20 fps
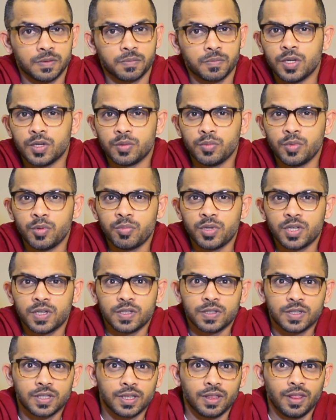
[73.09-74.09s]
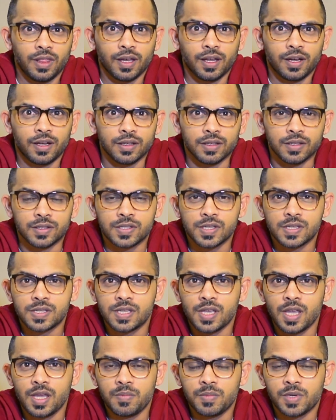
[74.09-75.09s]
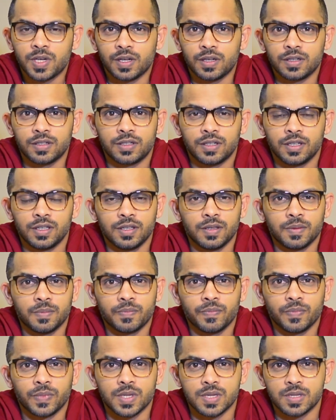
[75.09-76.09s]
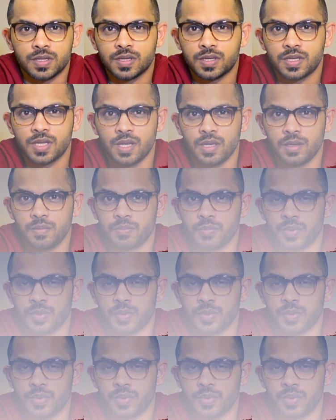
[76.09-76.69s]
Remember that it's the same country, it's the same